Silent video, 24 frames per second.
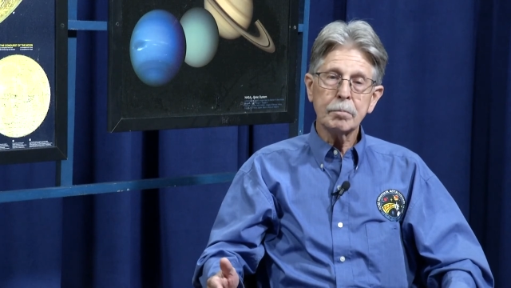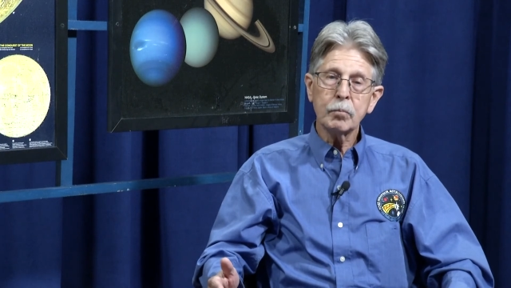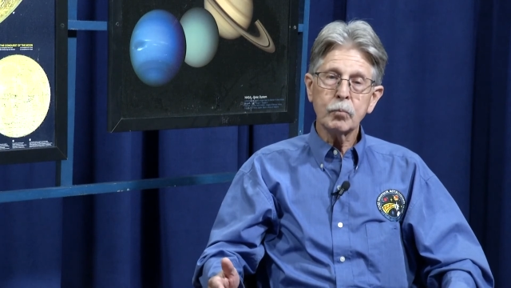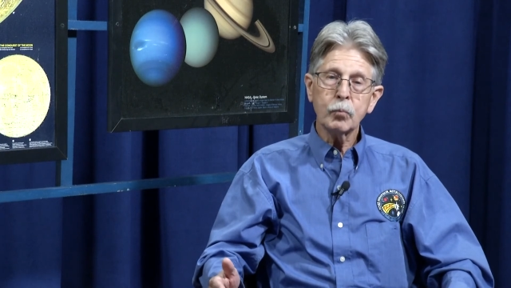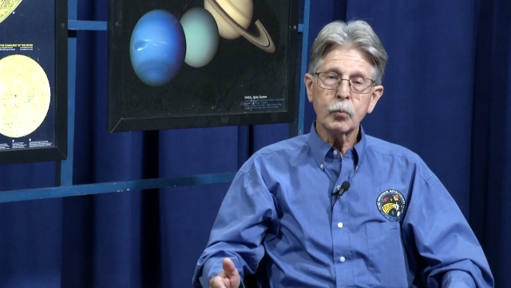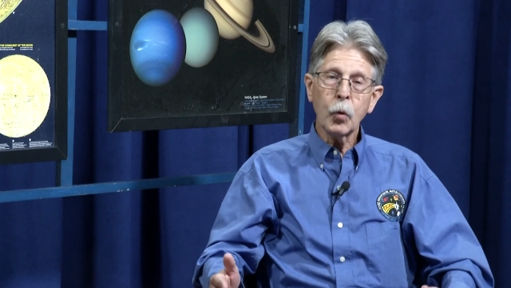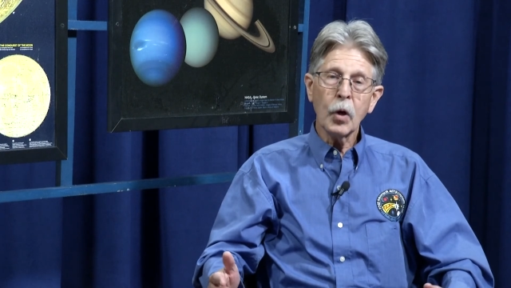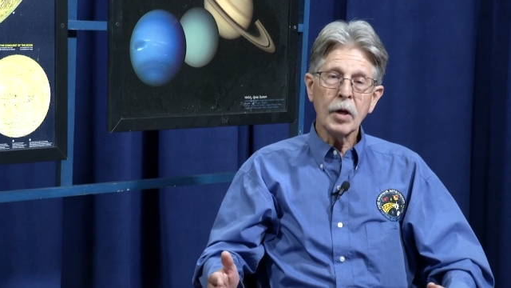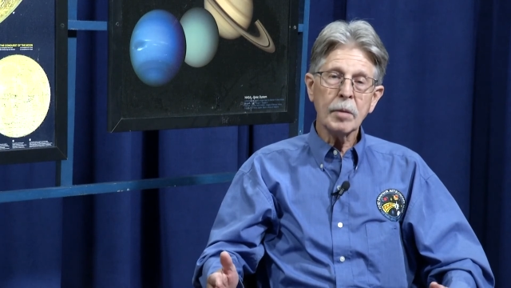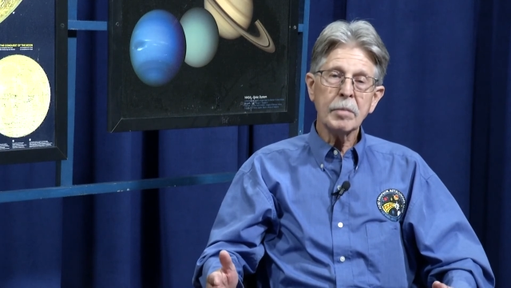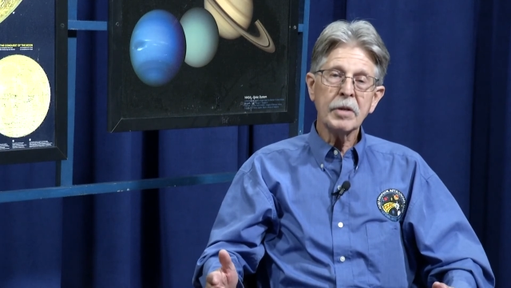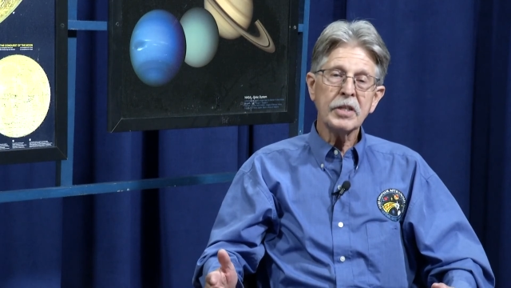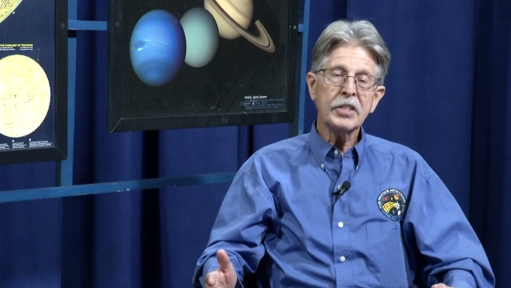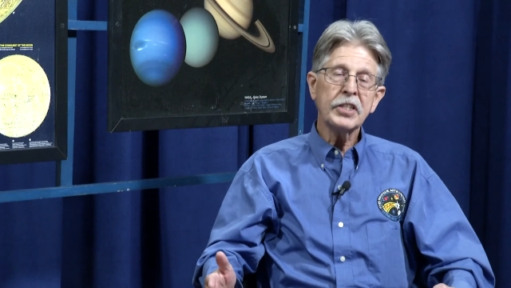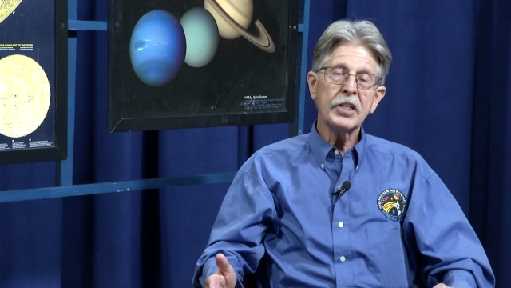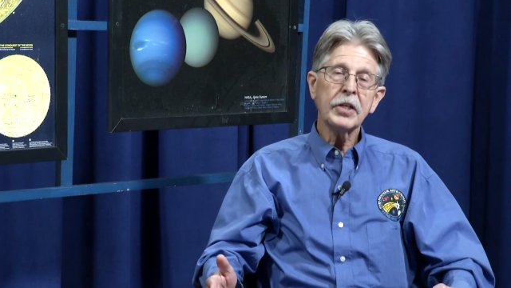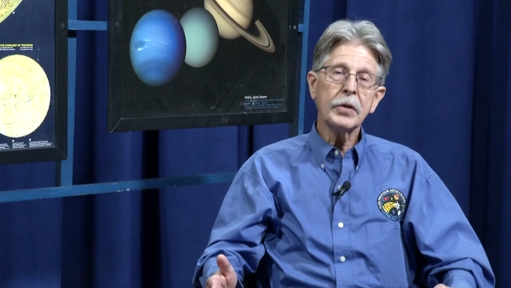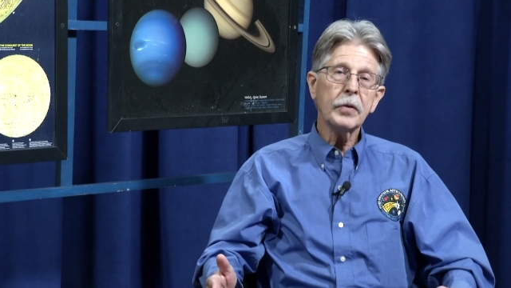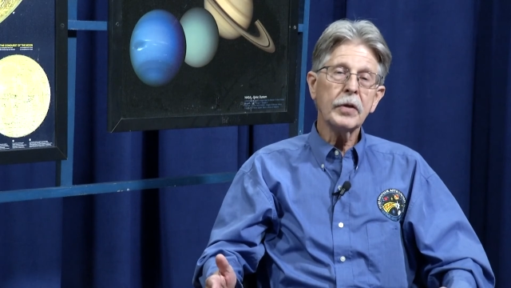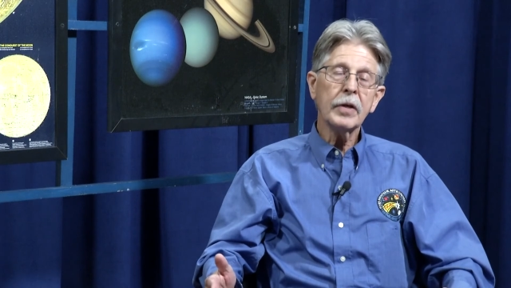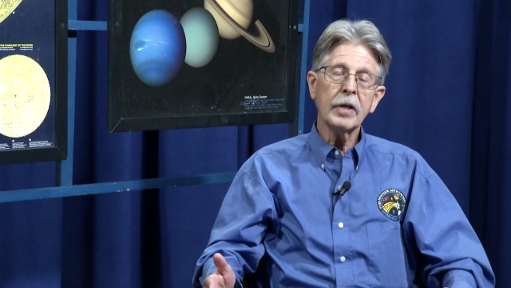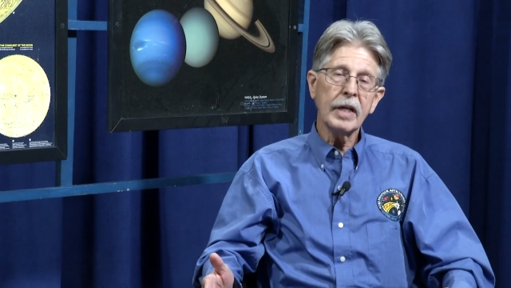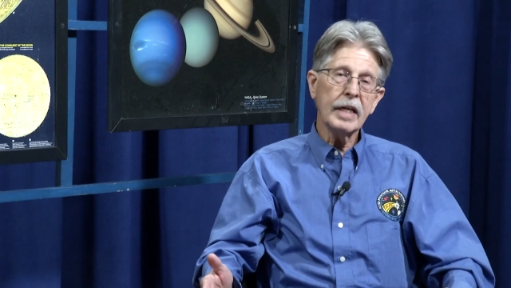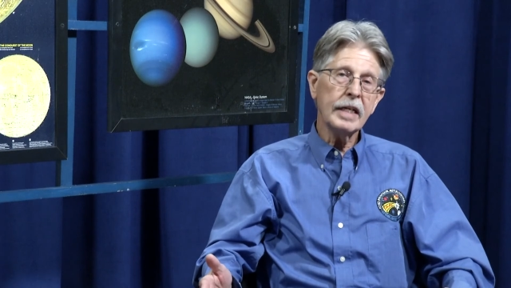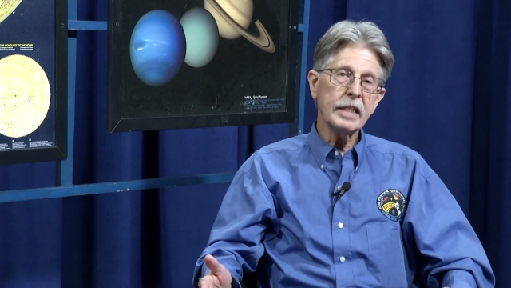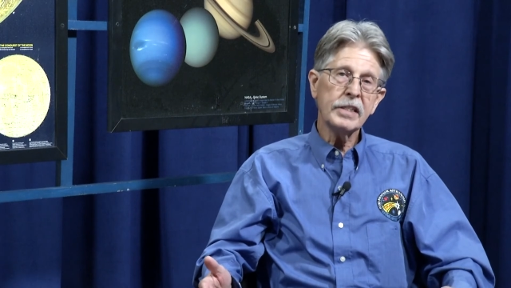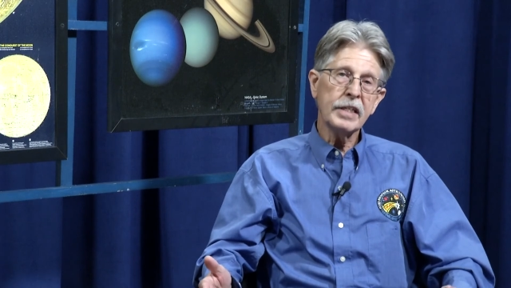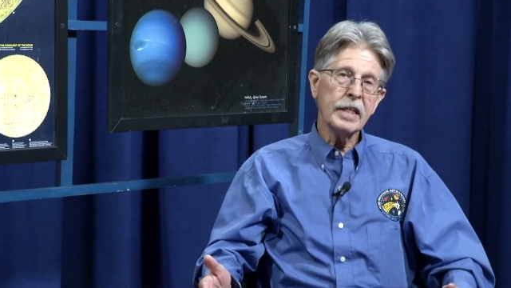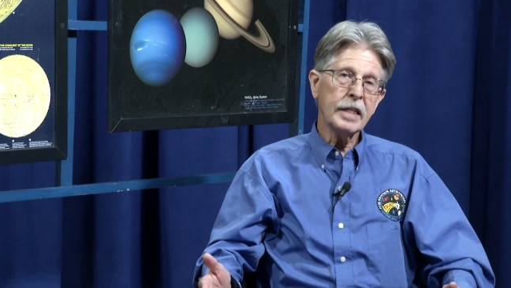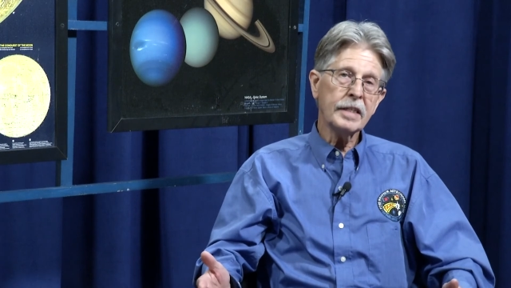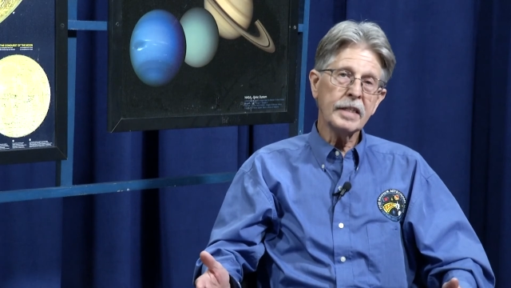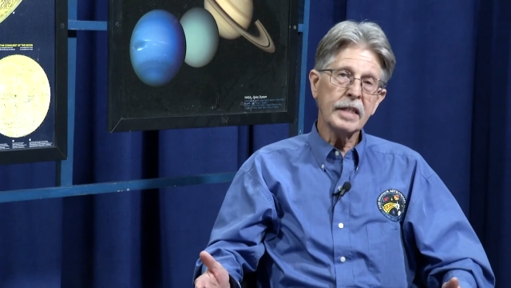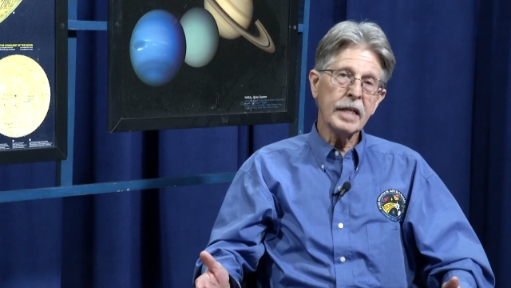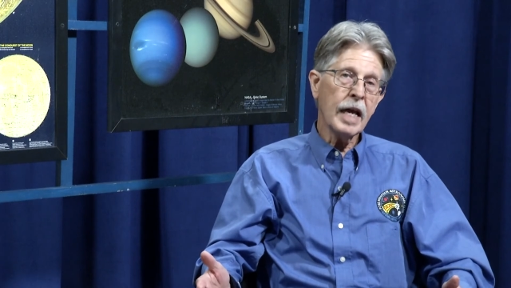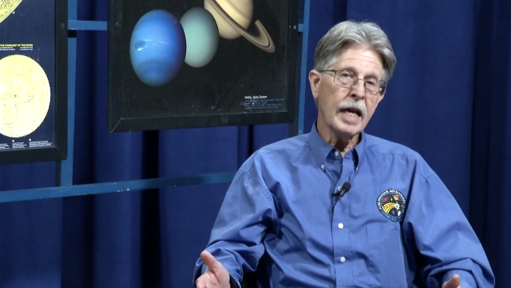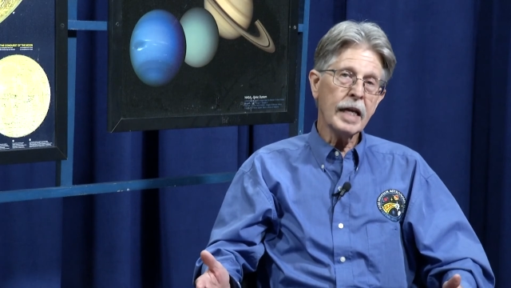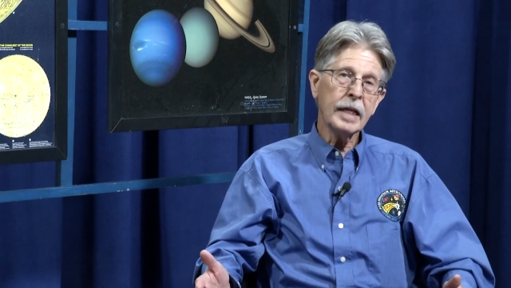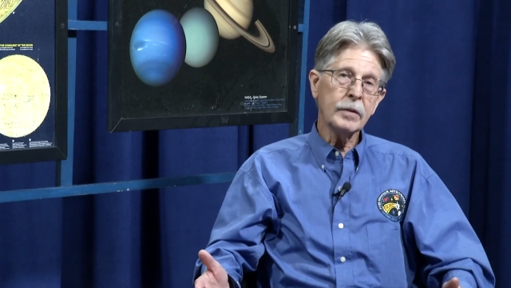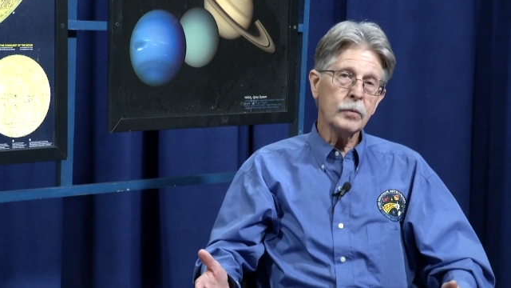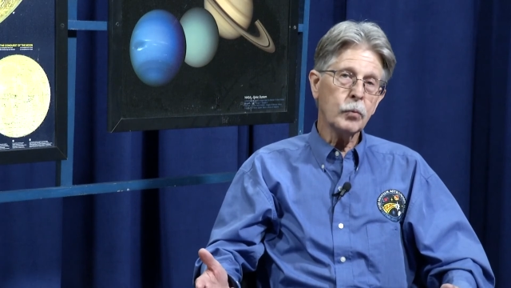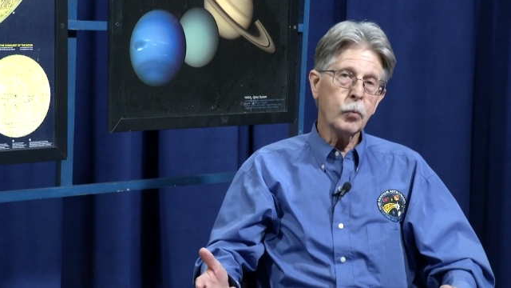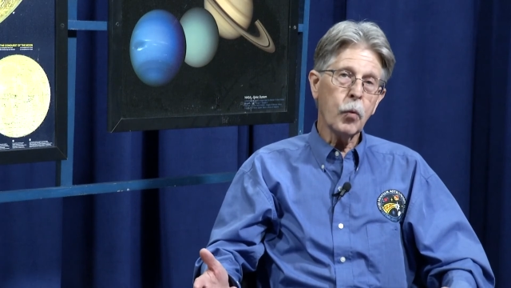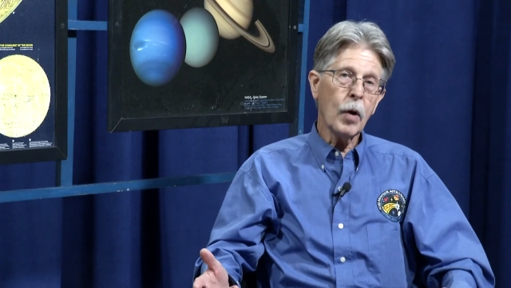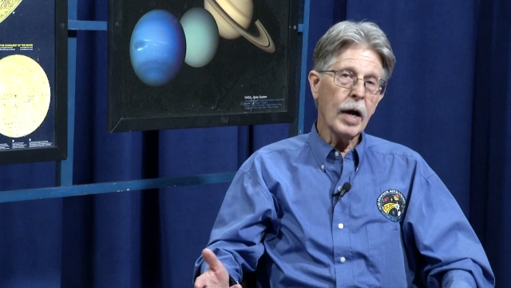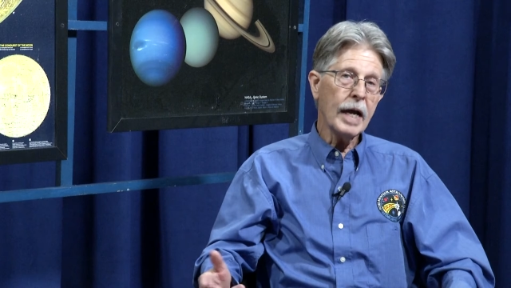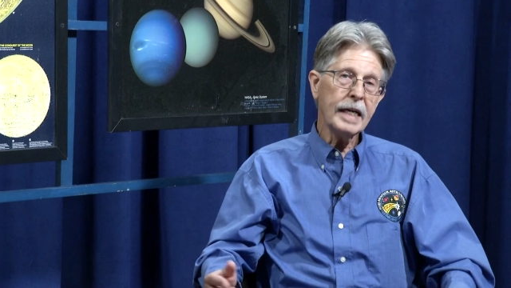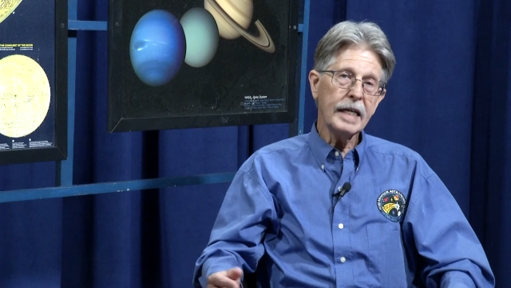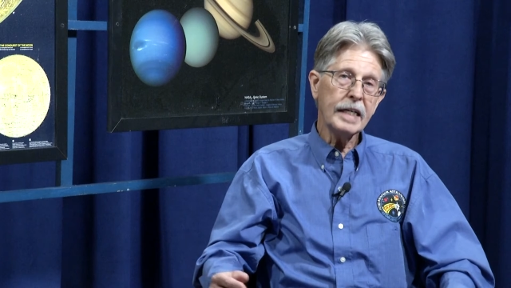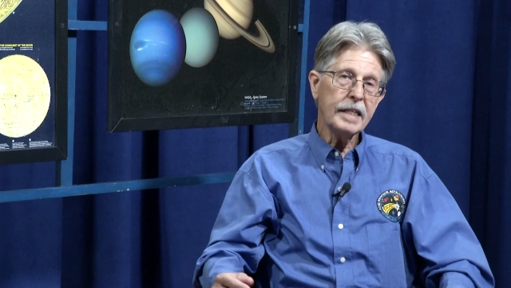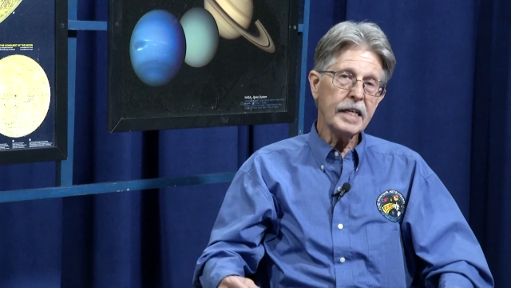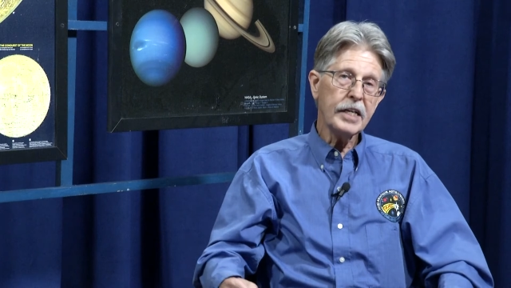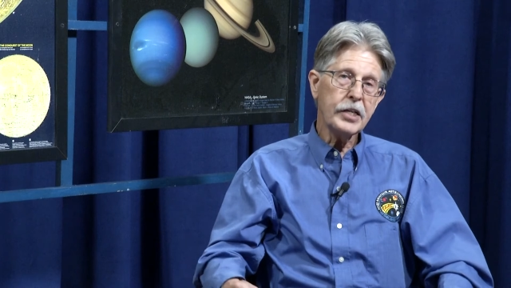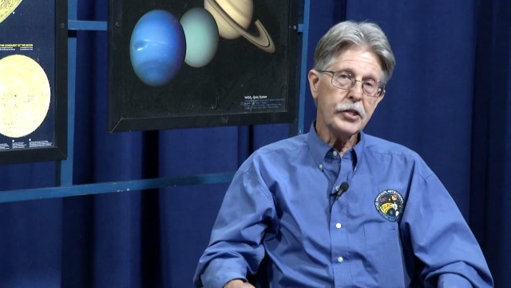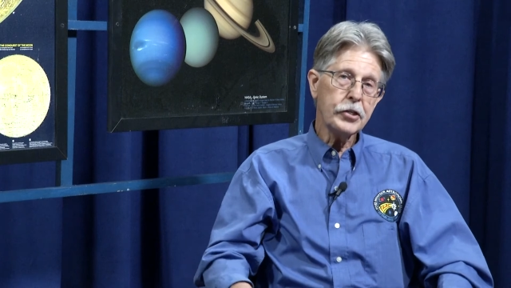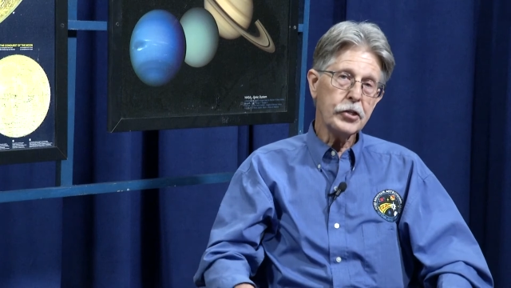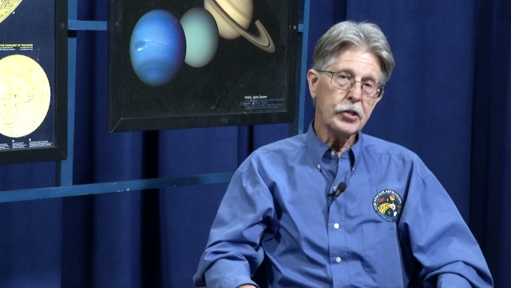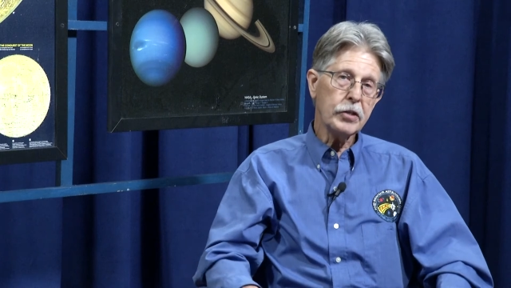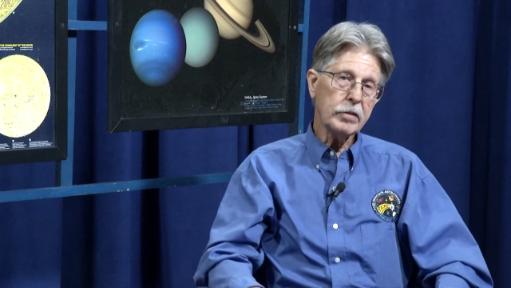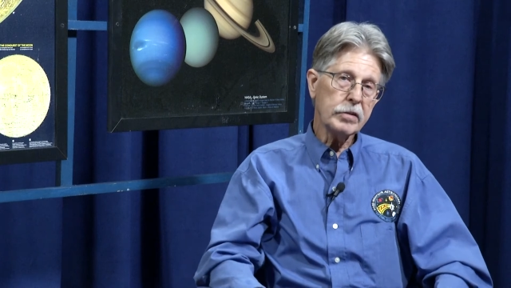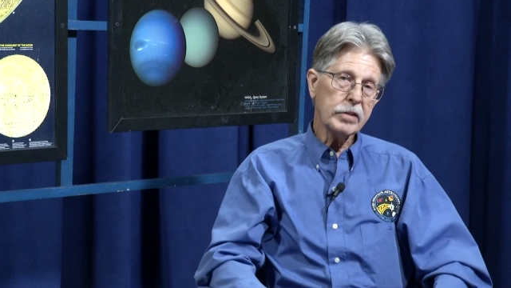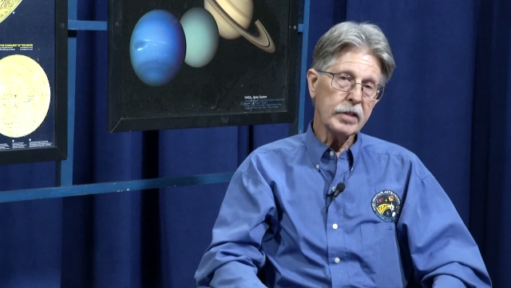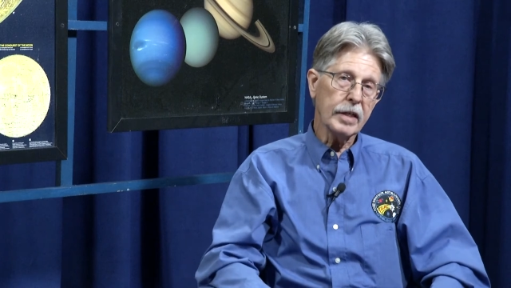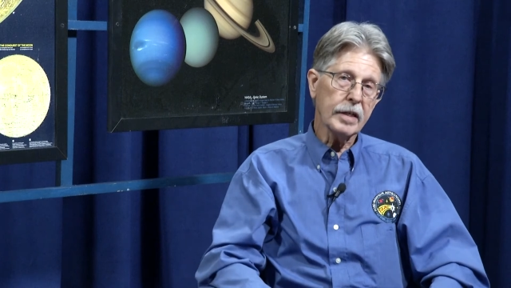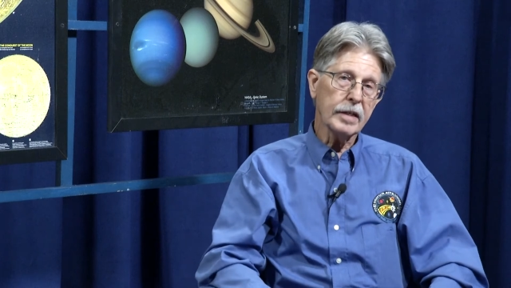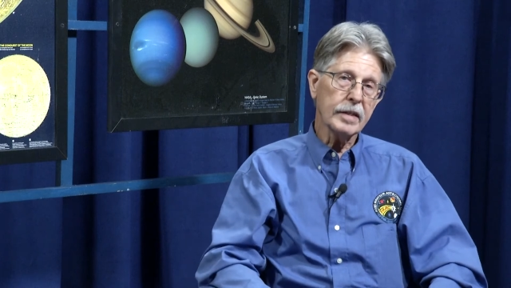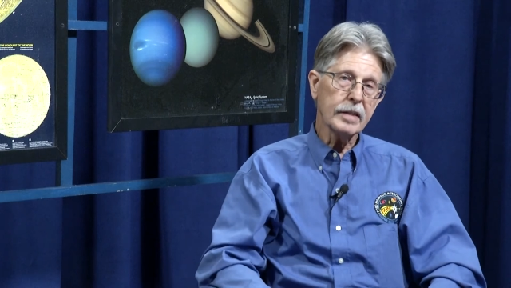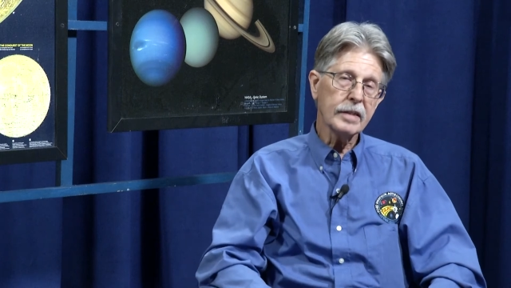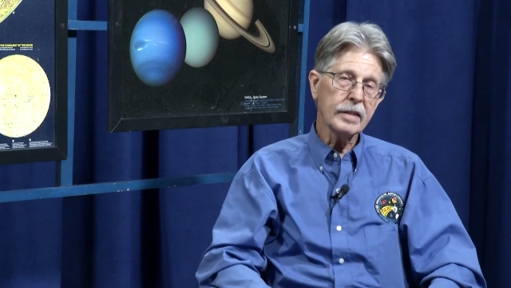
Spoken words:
What material is it, and why did they choose it?